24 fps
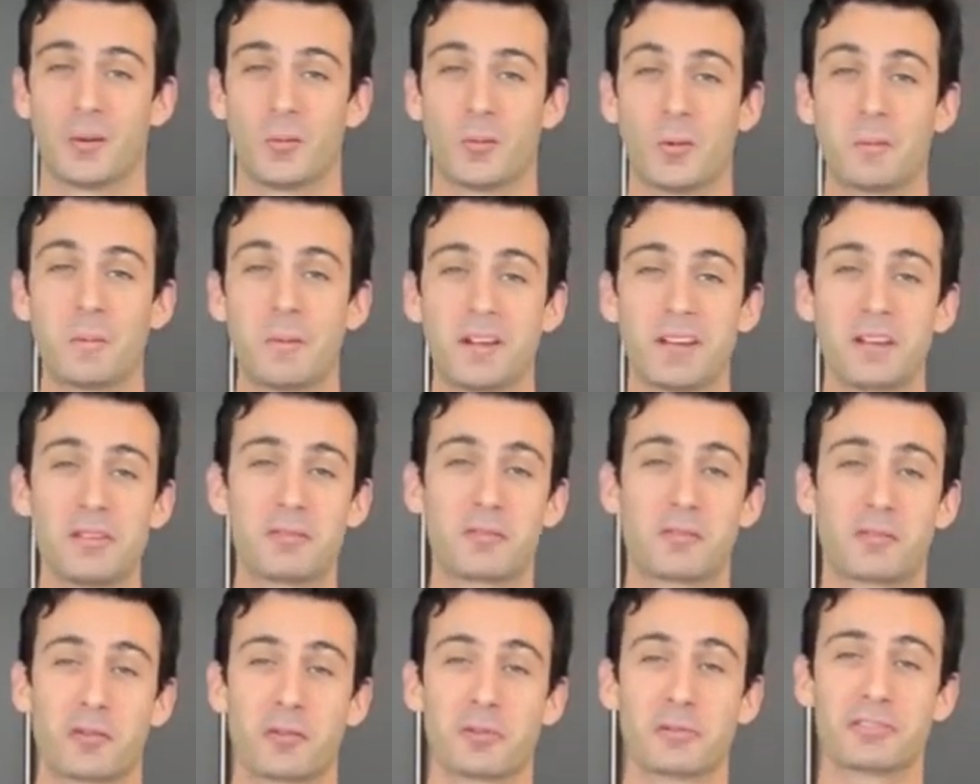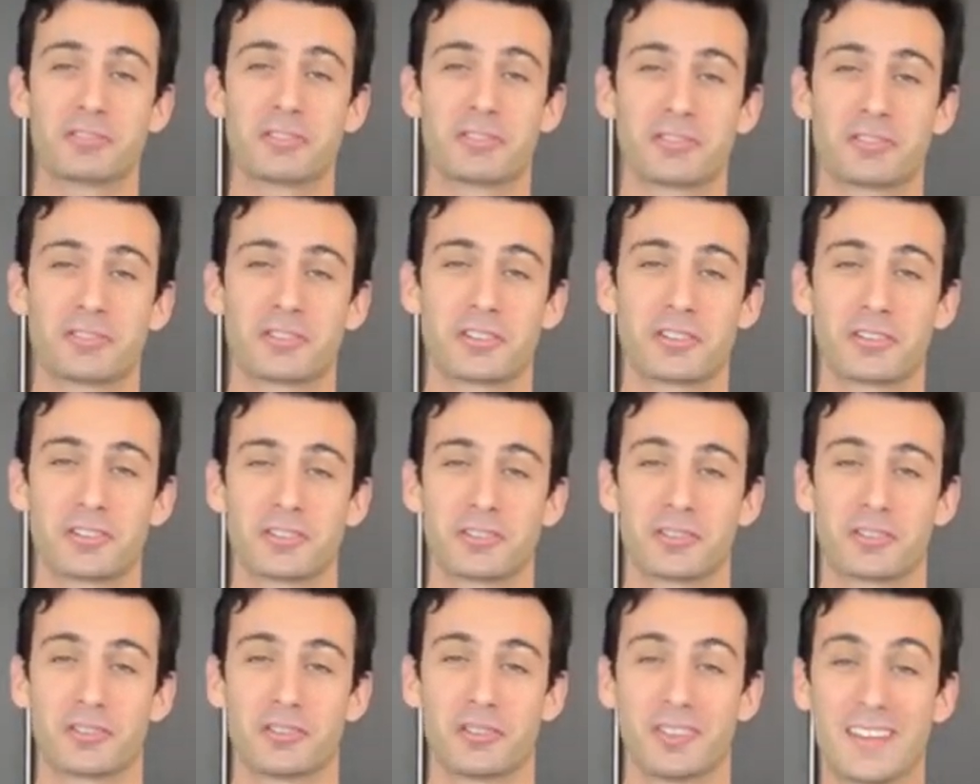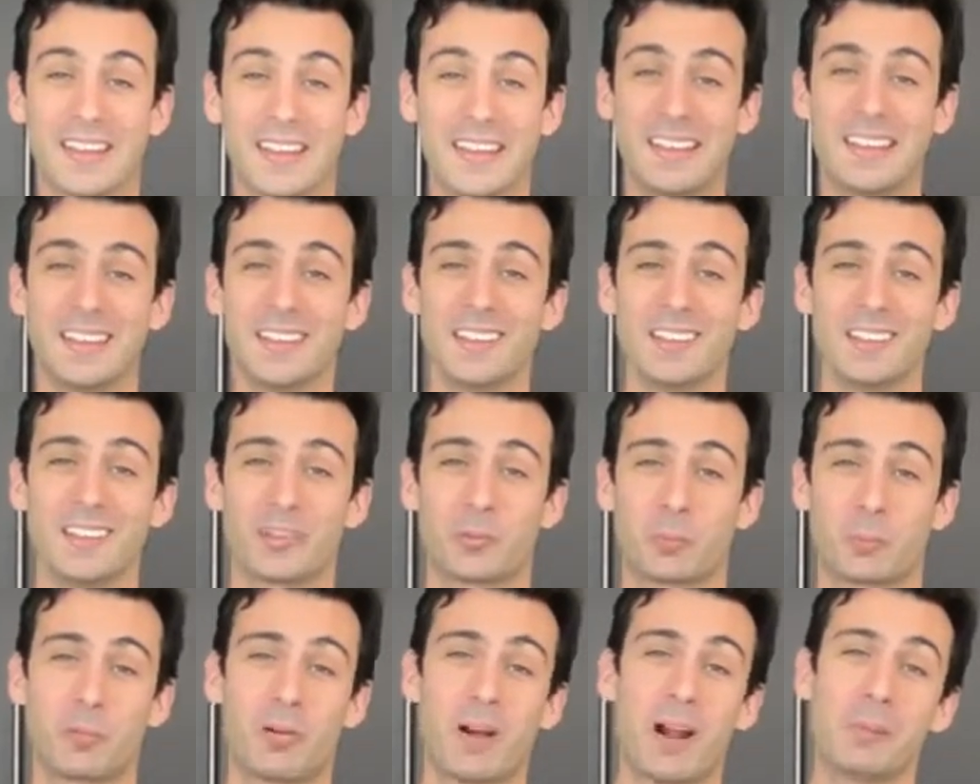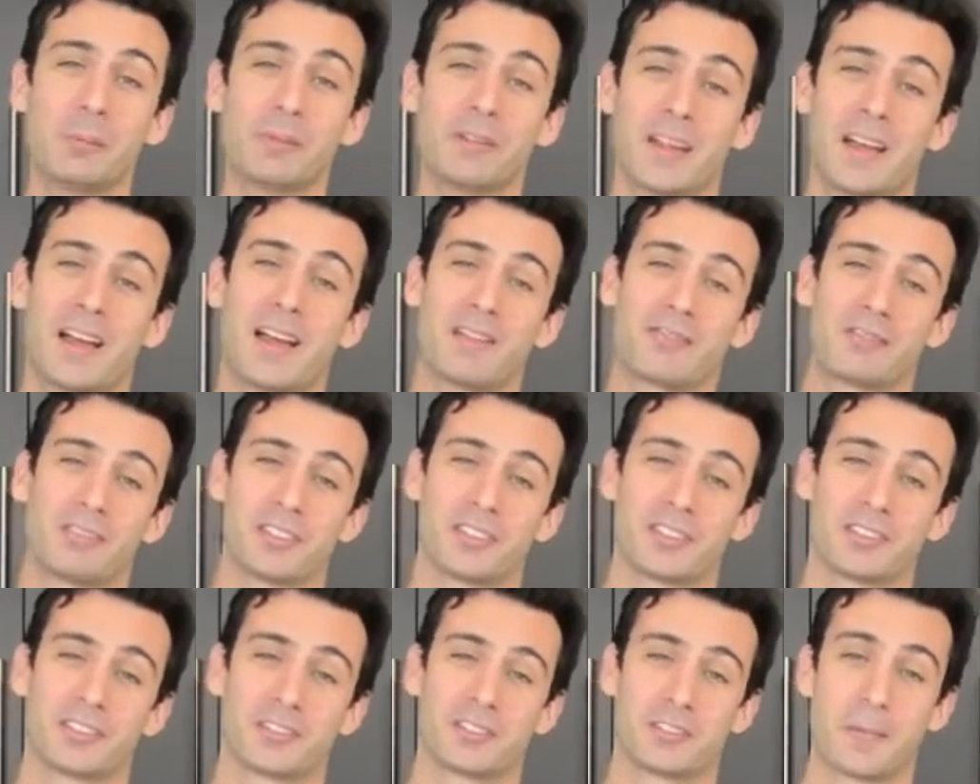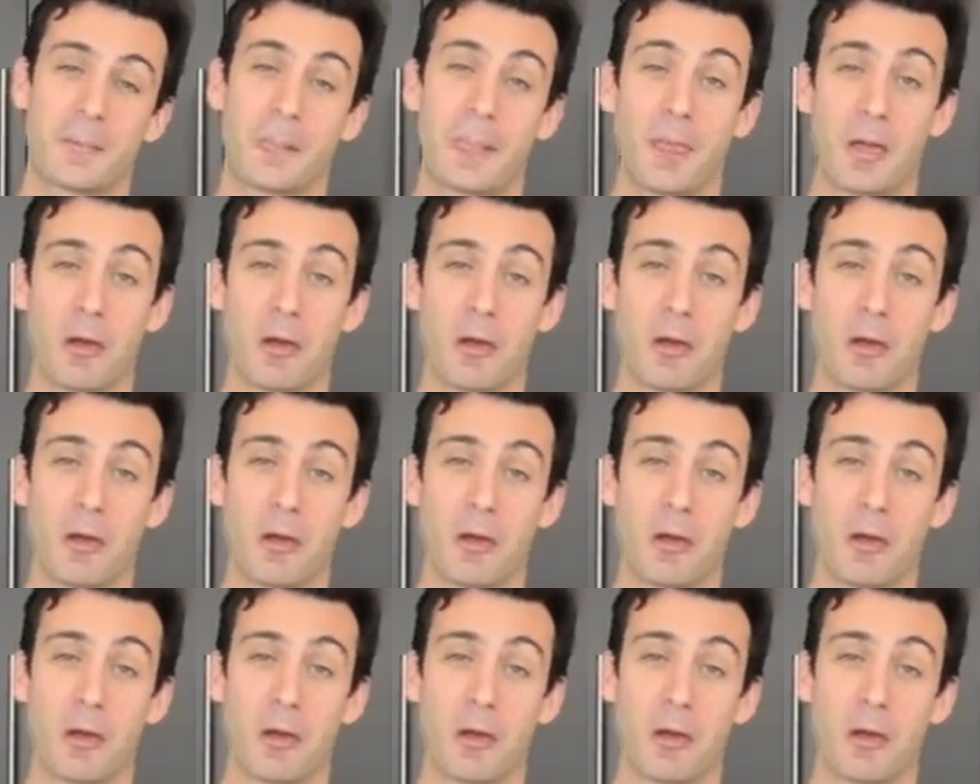When making frozen desserts, the key is probably obvious: